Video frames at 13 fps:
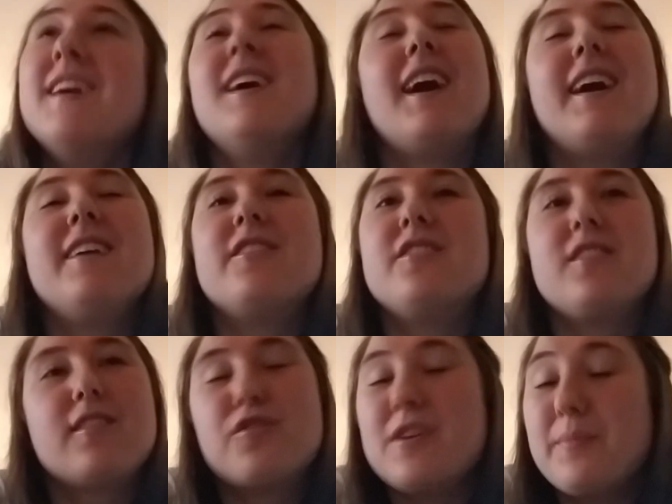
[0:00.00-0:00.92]
I shall
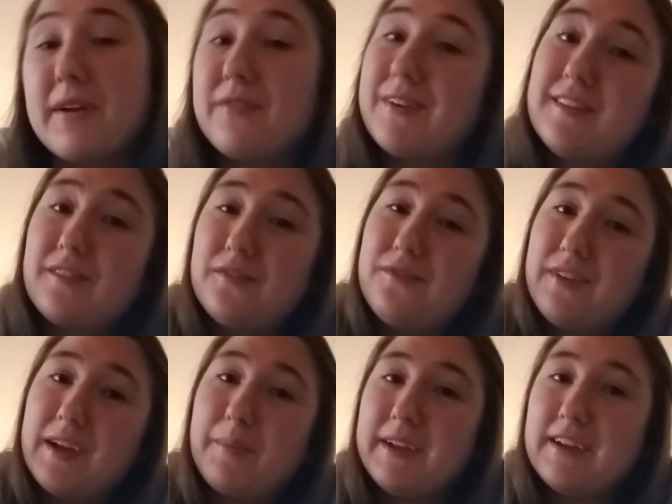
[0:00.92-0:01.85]
just treat my friends and
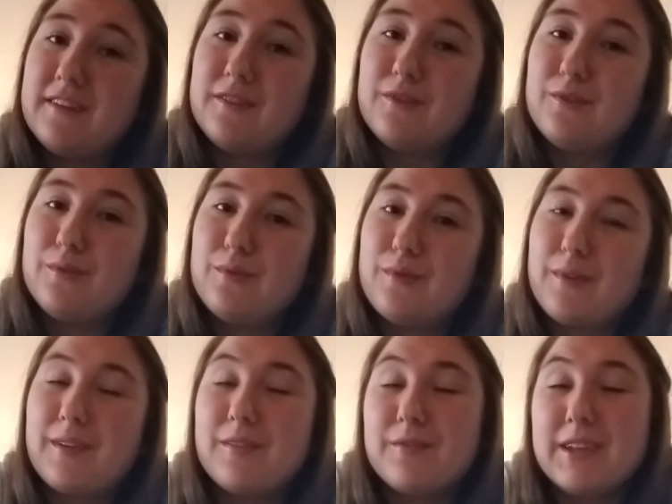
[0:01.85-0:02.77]
family to
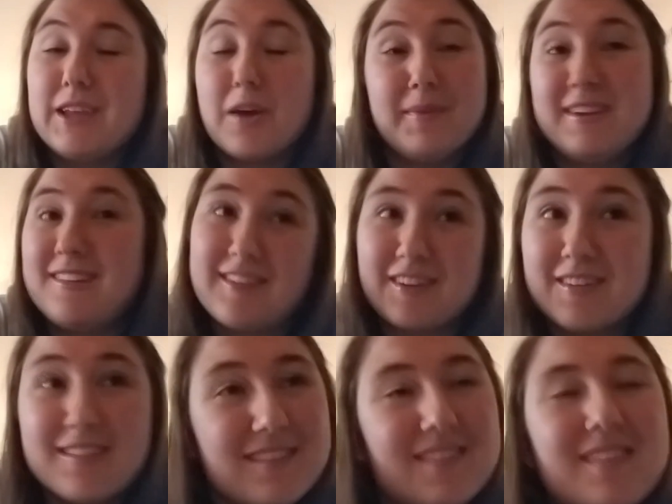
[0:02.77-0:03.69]
yummy
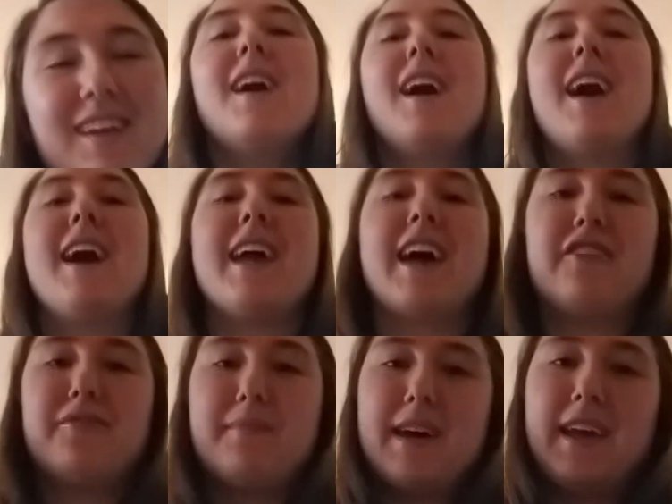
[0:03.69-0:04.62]
desserts. I
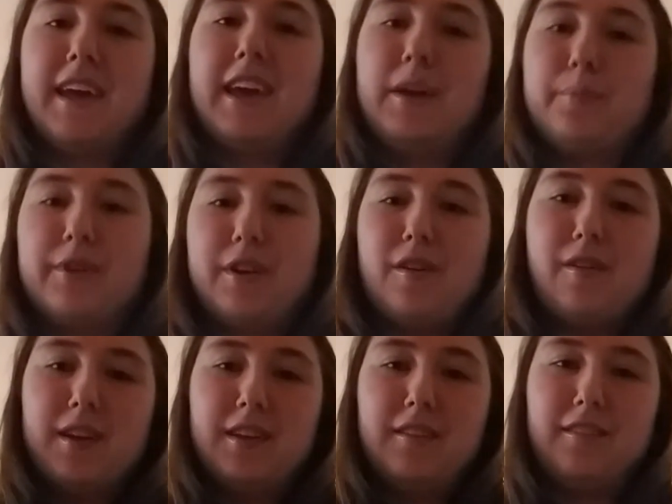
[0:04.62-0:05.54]
have my apron
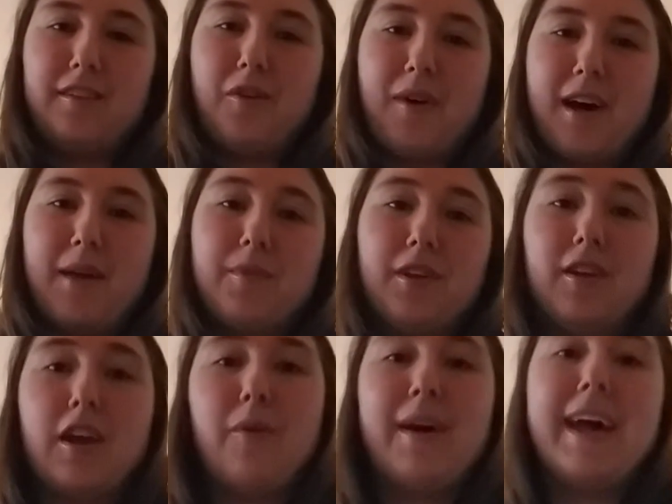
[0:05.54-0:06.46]
on, so I'm gonna
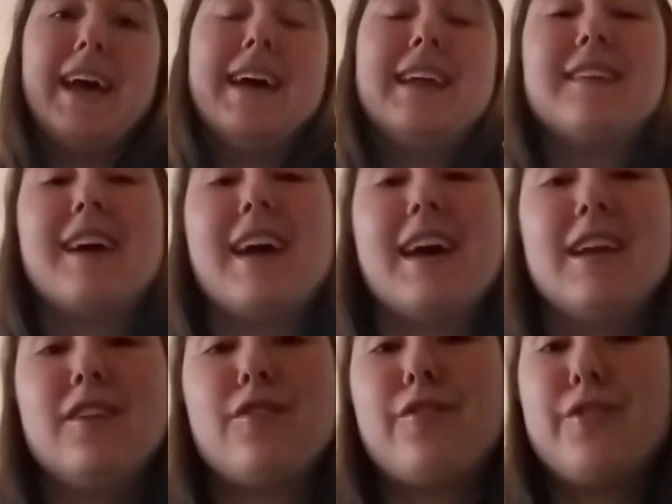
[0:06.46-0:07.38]
go ahead
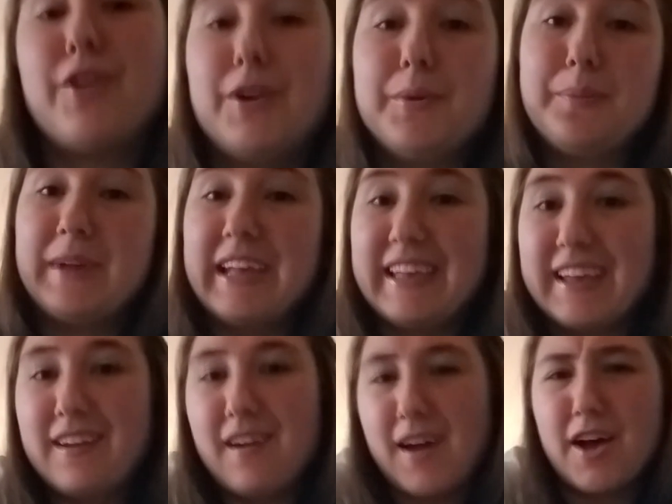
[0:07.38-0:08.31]
and start
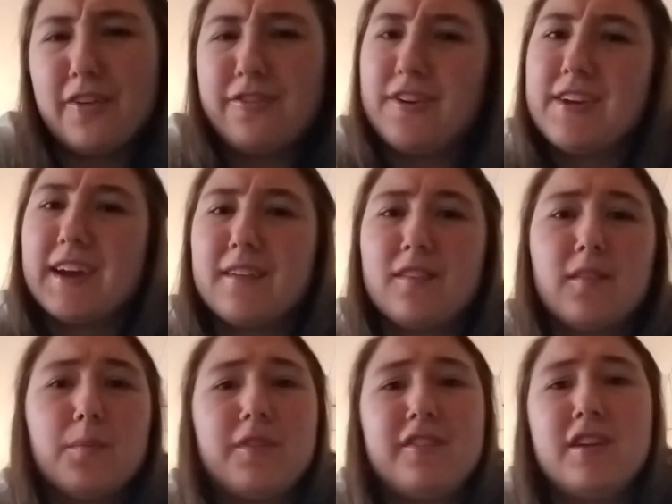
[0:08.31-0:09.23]
baking. I'll show you guys
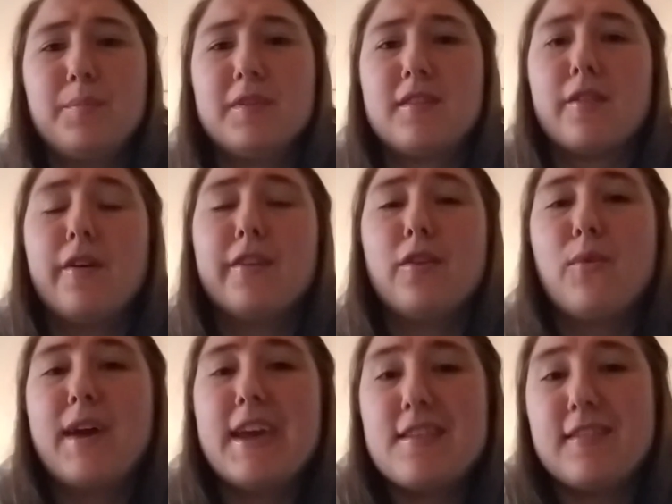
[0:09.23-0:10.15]
some snippets along the
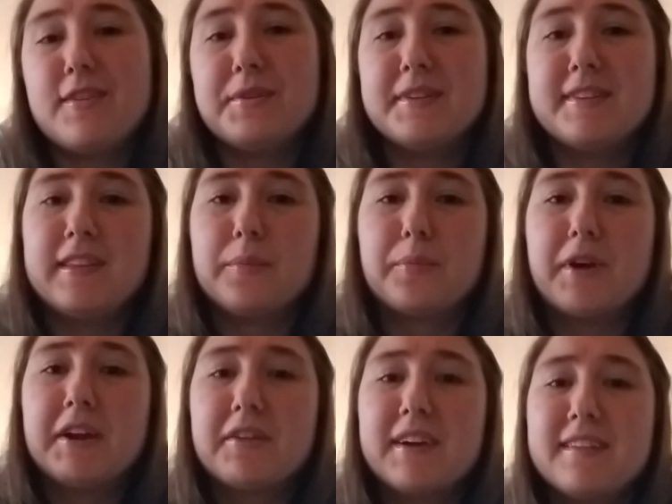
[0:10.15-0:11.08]
way so you can see the
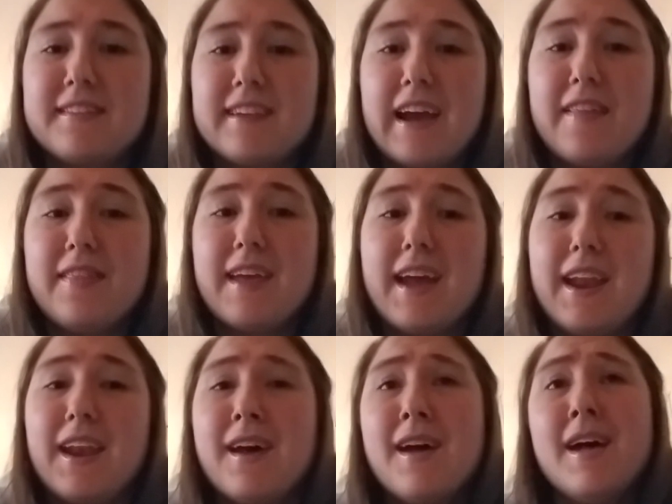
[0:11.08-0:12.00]
progress, and
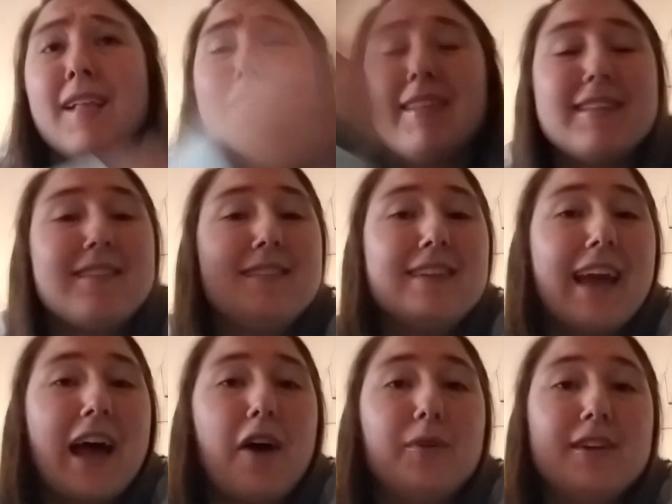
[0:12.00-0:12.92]
then let's see
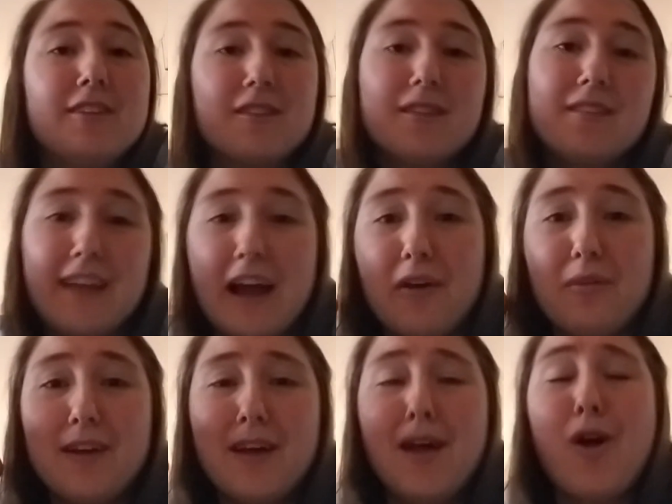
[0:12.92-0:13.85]
how it turns
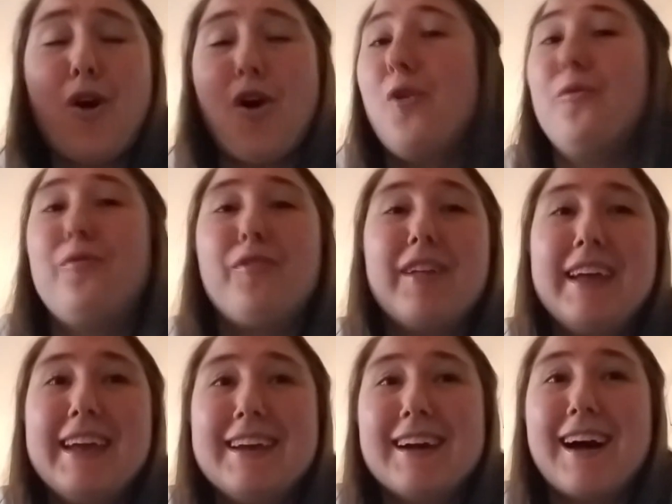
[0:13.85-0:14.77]
out.
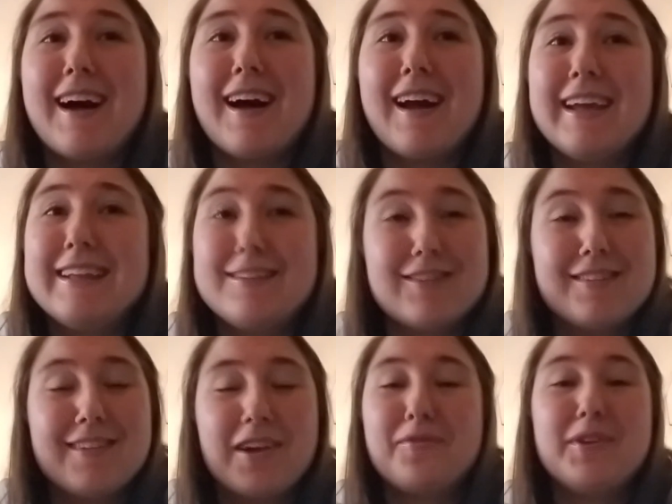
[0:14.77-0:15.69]
Hopefully, it
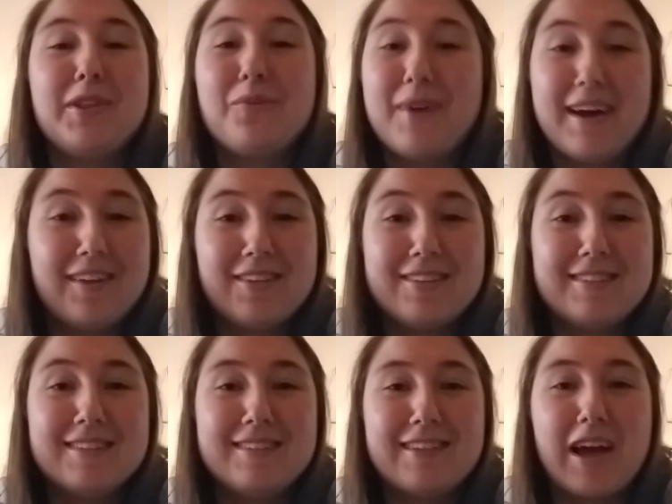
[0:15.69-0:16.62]
turns out really well
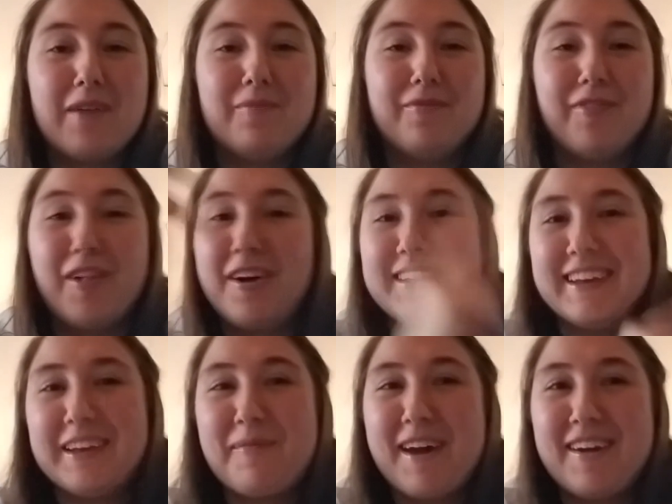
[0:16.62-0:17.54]
since I'm
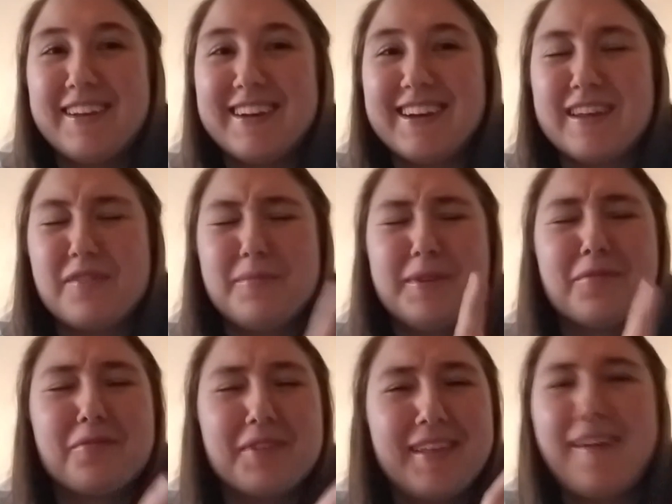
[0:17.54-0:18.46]
vlogging about it, and that would be
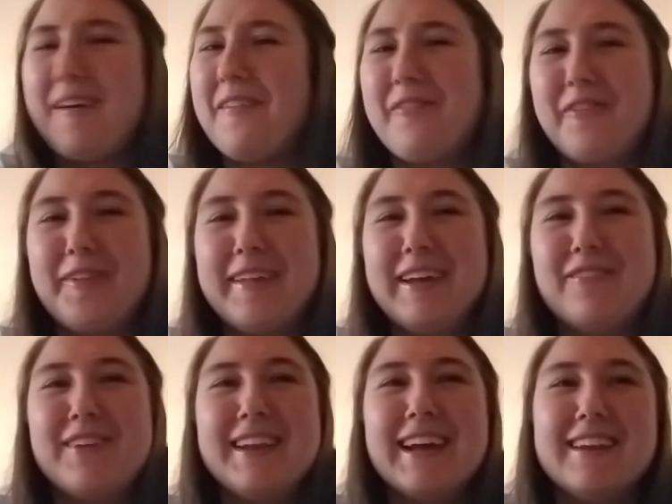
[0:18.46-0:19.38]
really awful if
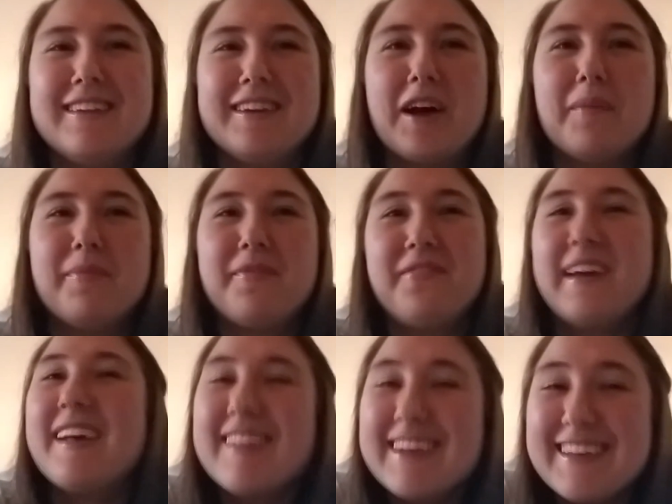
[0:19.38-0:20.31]
it ended up
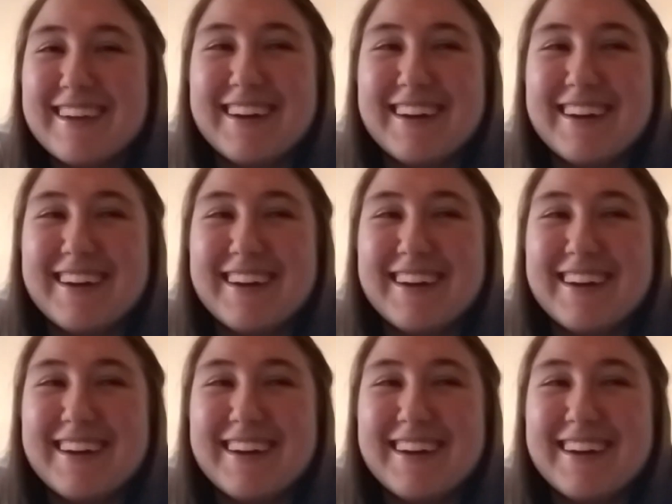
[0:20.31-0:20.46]
failing.